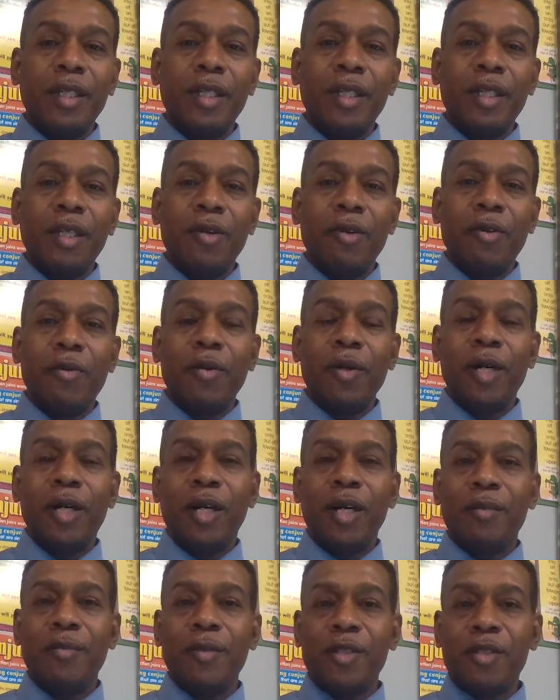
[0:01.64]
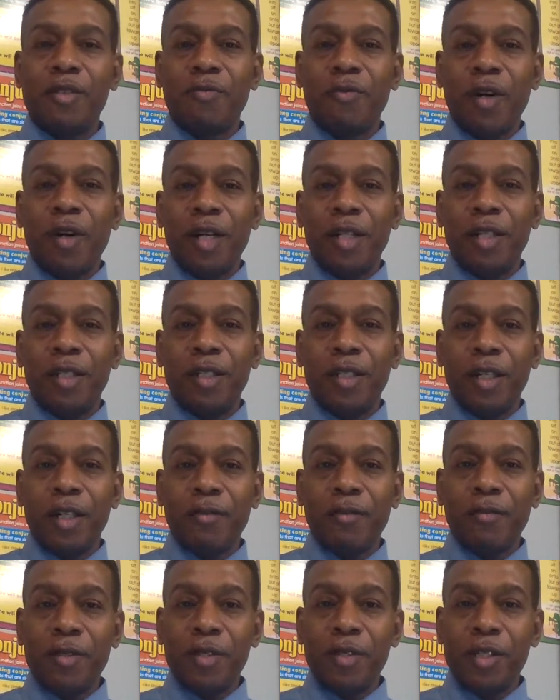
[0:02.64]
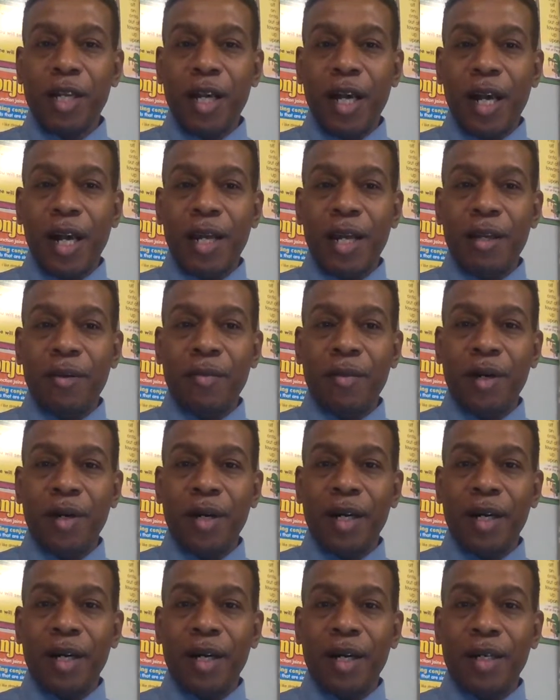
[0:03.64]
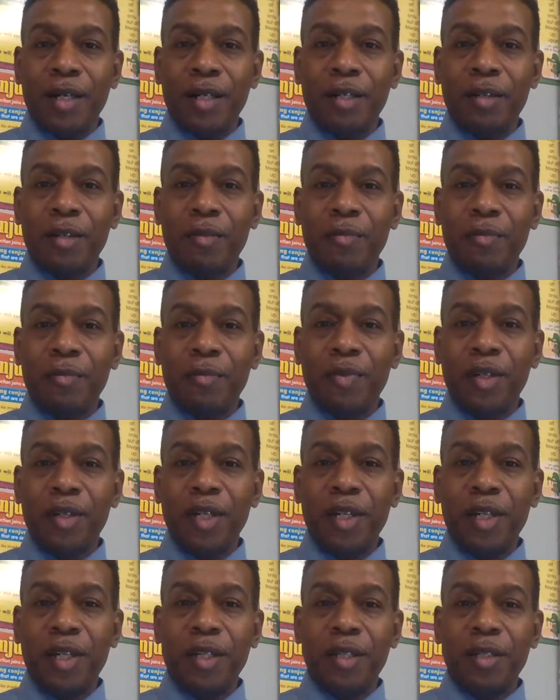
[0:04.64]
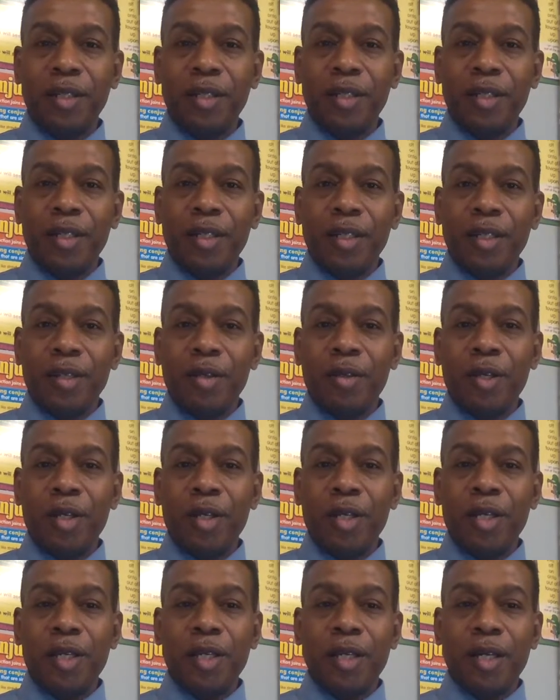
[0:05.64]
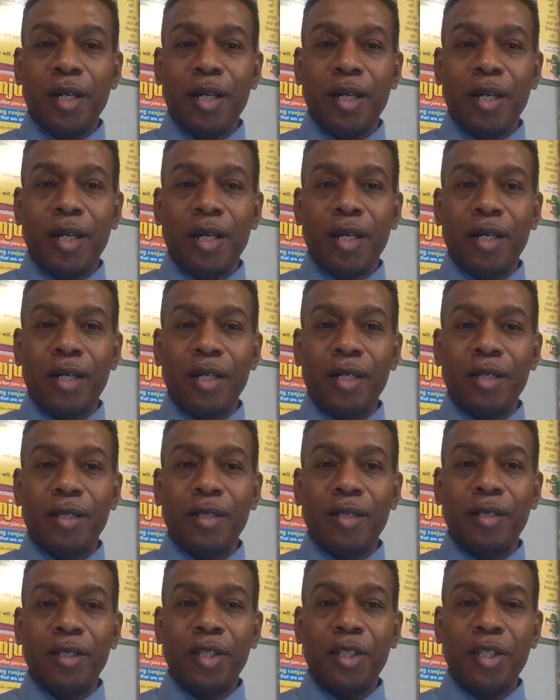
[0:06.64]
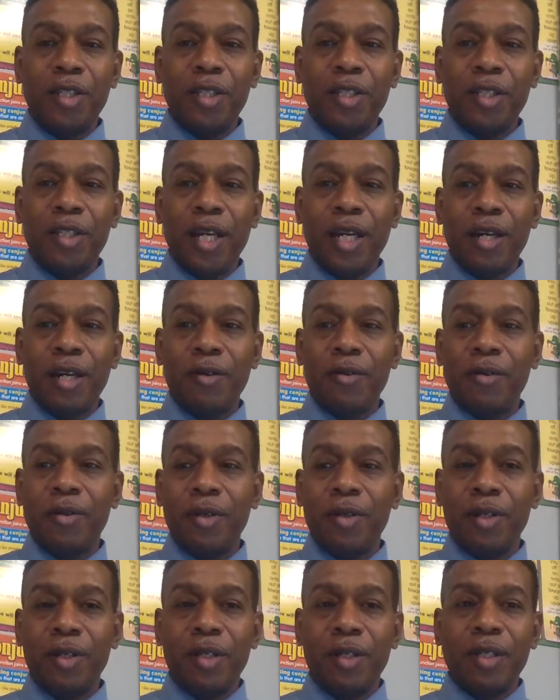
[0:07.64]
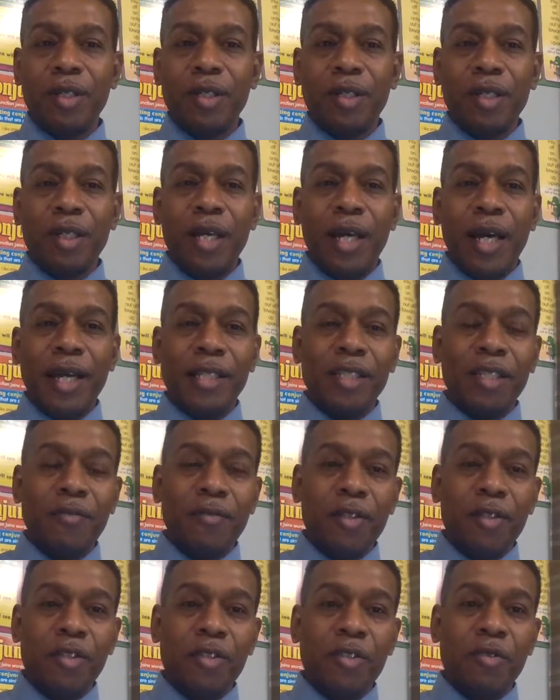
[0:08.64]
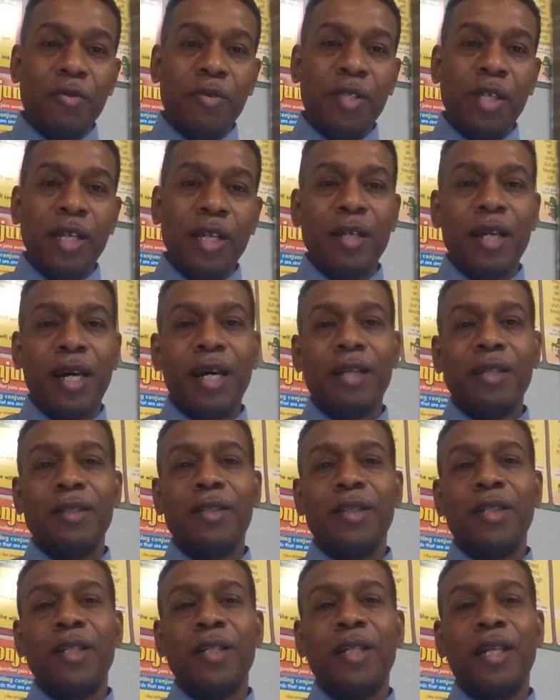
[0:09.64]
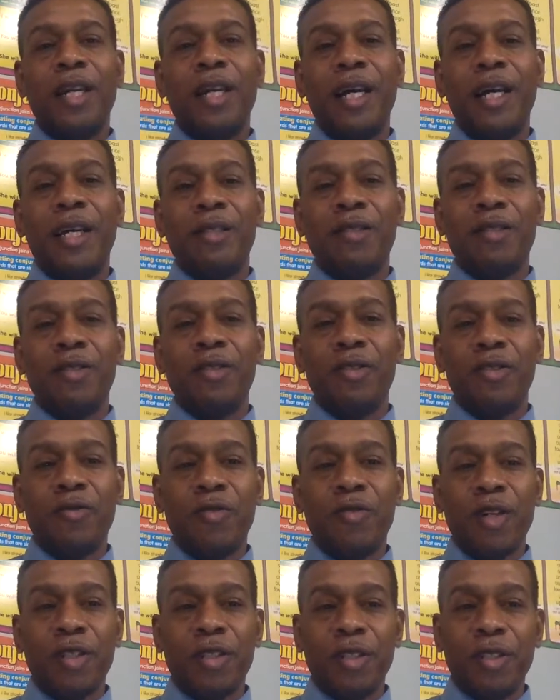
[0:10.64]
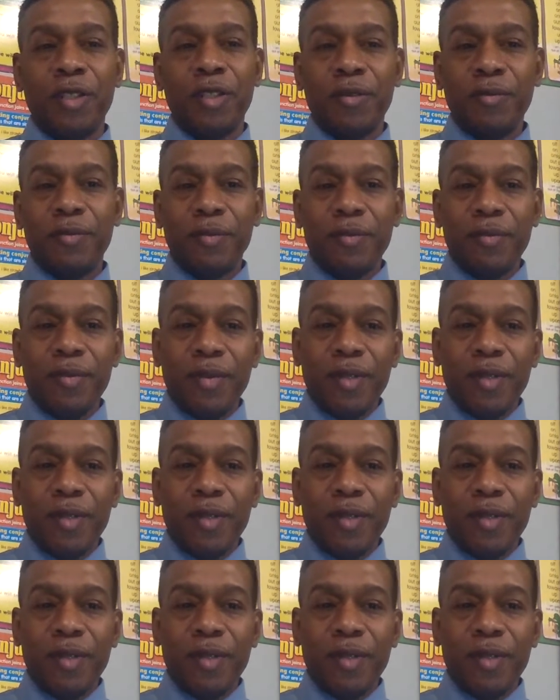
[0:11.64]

Hello, this is Rodney Jeffries. I am completing the Teach Now Activity 2 Technology Enhanced Instruction.